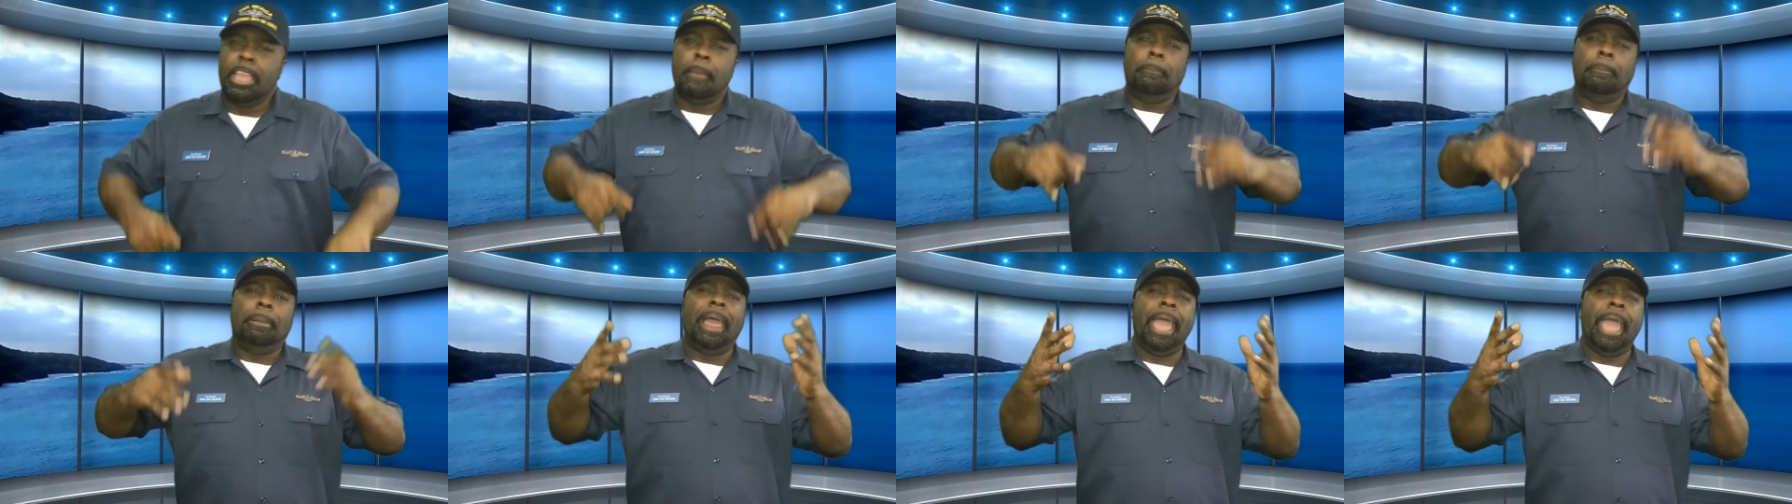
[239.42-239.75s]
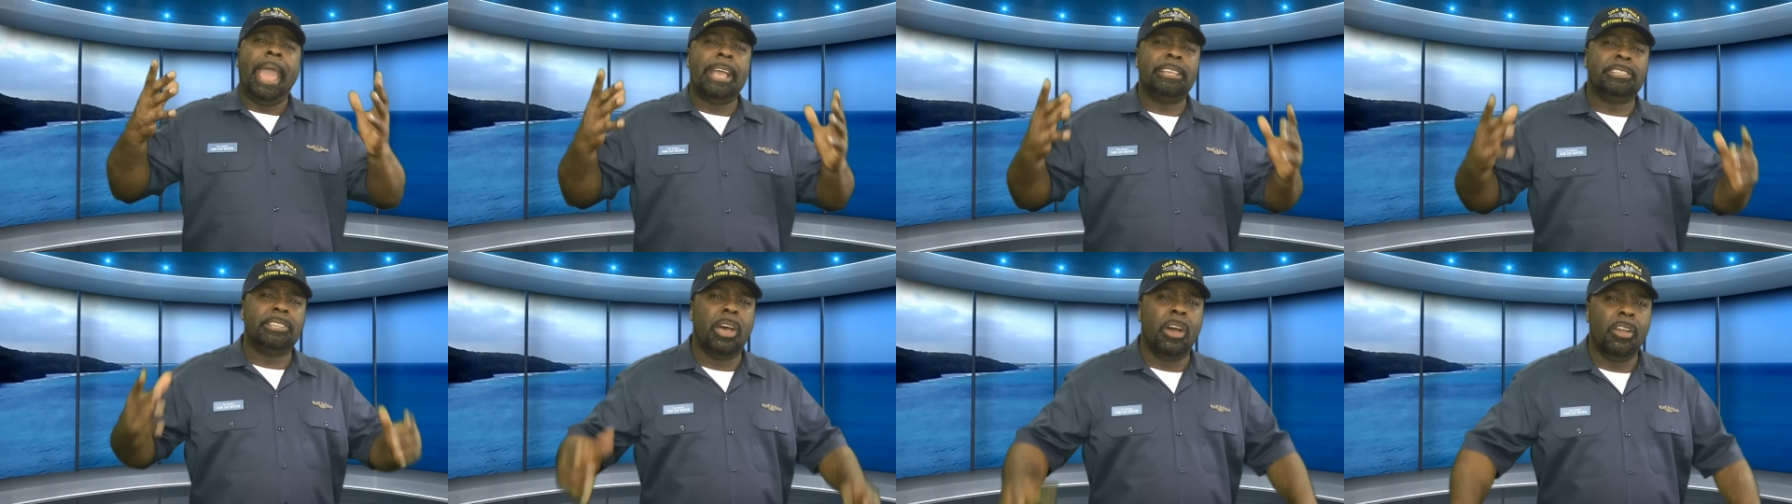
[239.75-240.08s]

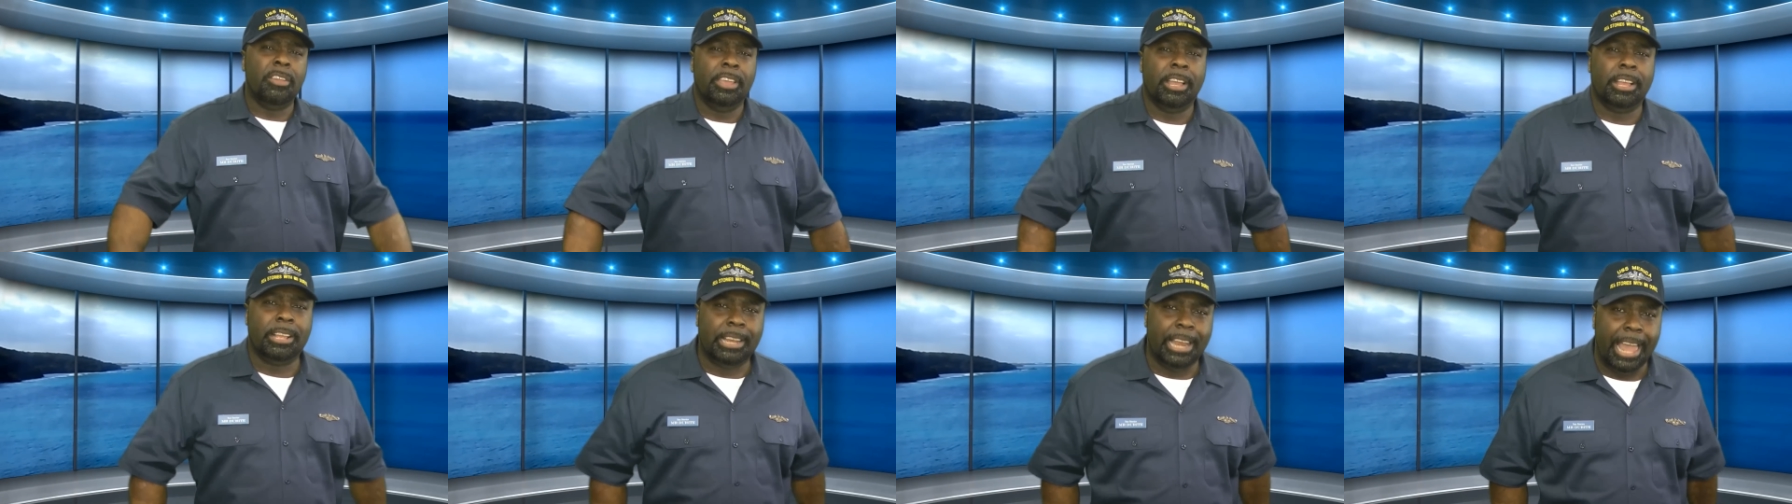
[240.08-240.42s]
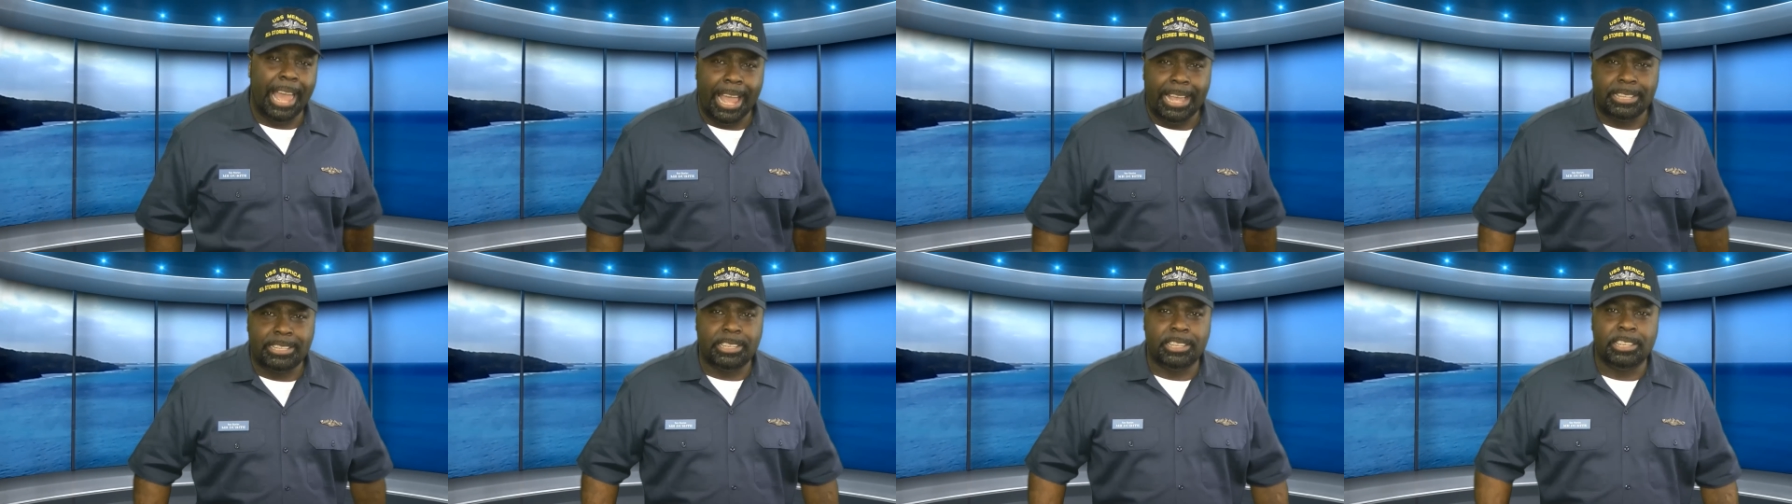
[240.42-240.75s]
pass all your
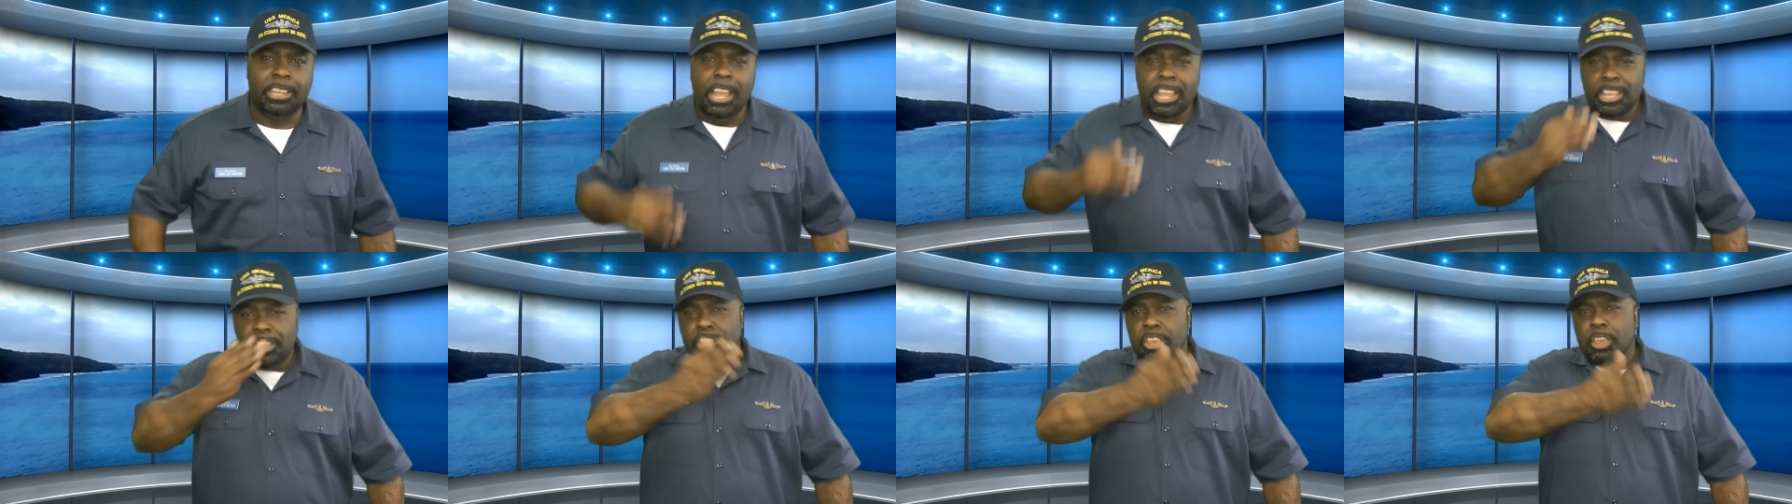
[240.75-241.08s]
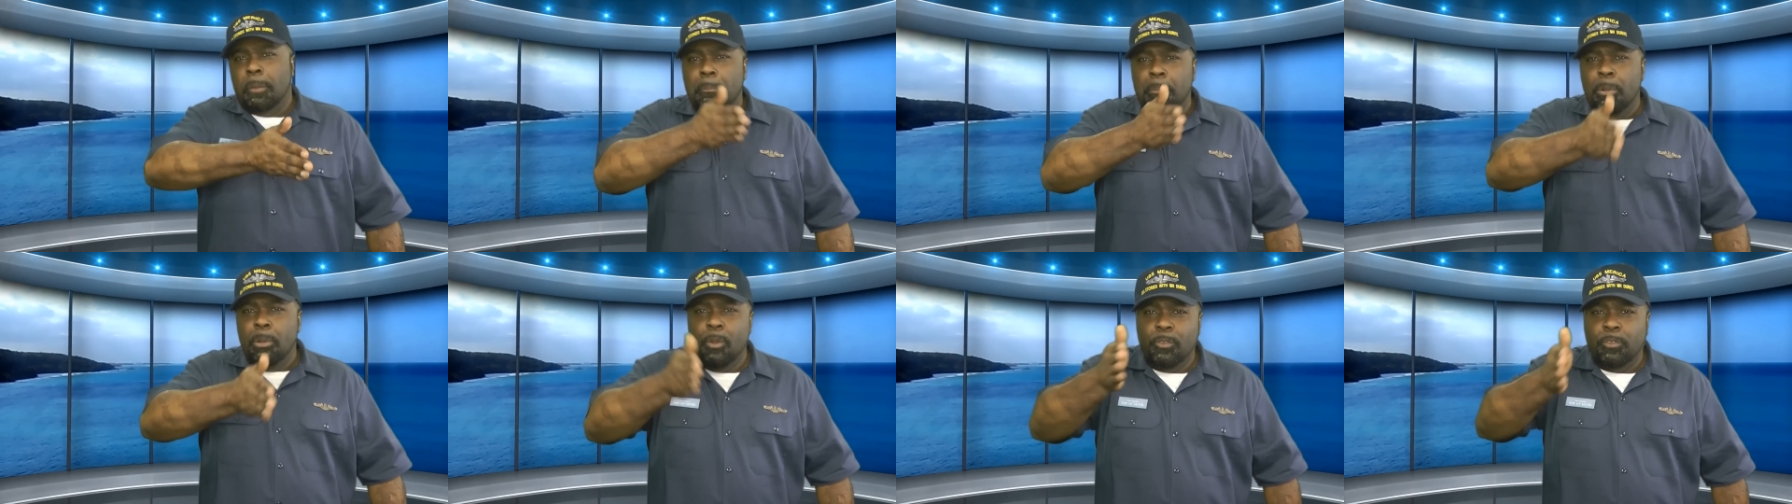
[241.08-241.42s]
classes, you
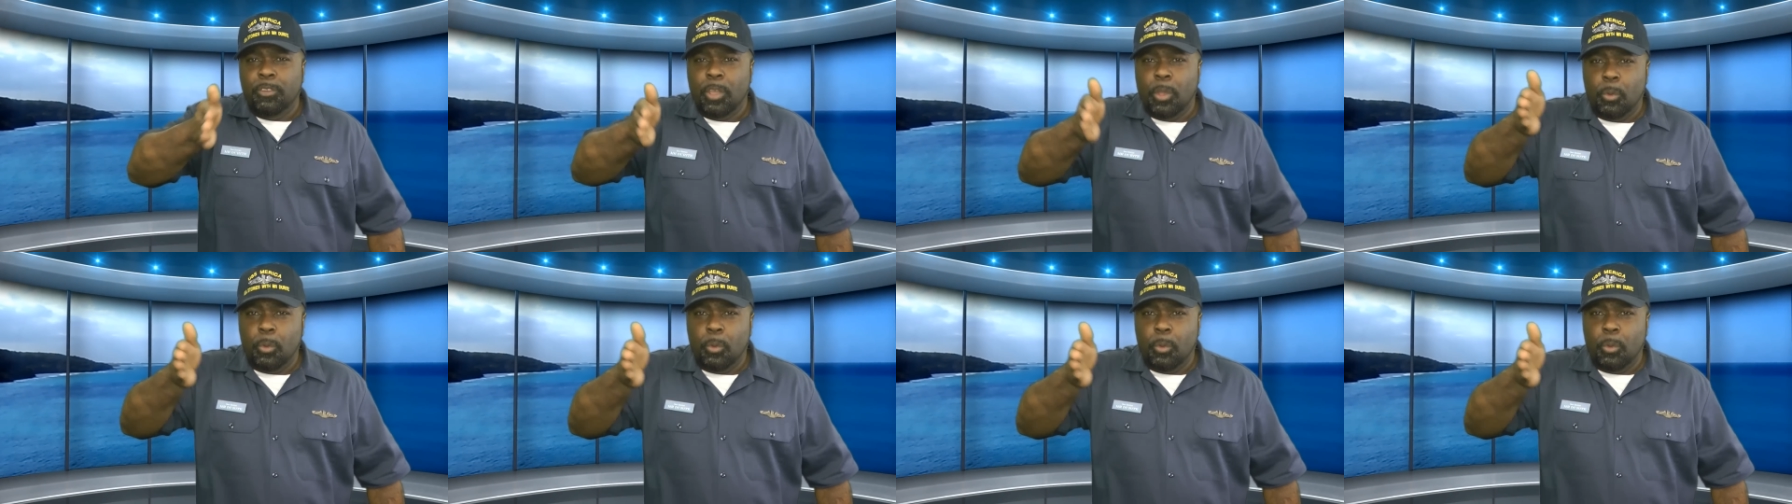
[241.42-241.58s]
move your